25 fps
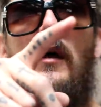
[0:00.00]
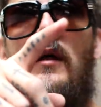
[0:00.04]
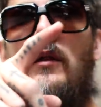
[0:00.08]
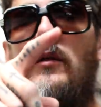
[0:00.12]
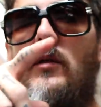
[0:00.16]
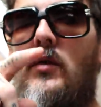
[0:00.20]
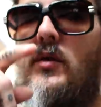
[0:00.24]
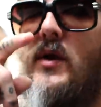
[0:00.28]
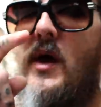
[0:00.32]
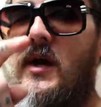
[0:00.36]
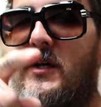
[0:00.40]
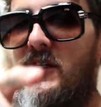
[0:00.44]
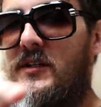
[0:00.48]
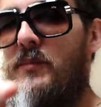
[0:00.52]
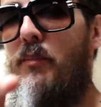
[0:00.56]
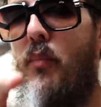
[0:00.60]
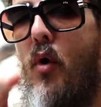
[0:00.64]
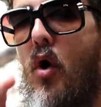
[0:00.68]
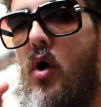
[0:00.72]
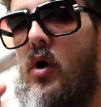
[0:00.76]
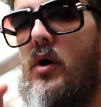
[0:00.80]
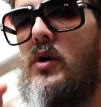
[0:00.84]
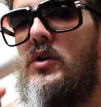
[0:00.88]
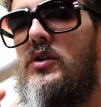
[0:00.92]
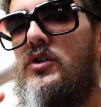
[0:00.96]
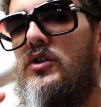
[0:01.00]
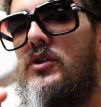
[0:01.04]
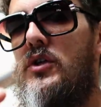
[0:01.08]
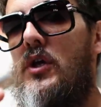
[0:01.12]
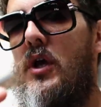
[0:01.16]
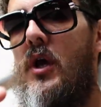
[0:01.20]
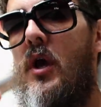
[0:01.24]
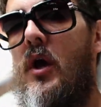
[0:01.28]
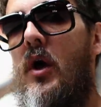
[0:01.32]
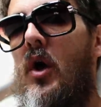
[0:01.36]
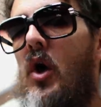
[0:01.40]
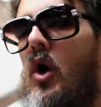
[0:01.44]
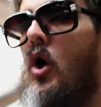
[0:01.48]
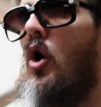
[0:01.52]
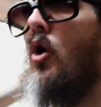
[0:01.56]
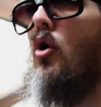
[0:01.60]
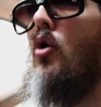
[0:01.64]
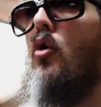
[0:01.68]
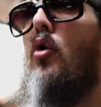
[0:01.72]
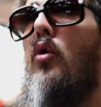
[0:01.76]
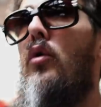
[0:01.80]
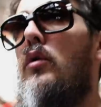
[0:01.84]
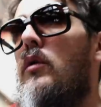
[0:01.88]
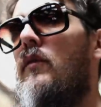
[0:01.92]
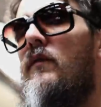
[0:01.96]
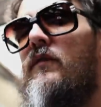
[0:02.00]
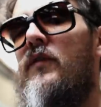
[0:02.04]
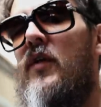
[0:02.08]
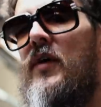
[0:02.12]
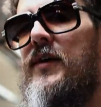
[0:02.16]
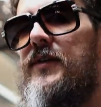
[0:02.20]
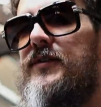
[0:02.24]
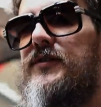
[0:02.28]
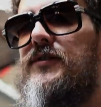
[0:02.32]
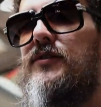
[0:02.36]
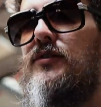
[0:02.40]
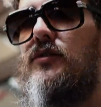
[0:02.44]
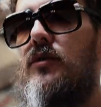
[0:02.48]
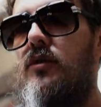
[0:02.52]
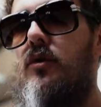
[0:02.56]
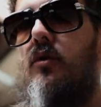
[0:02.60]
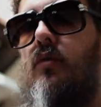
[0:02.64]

the next box, all of this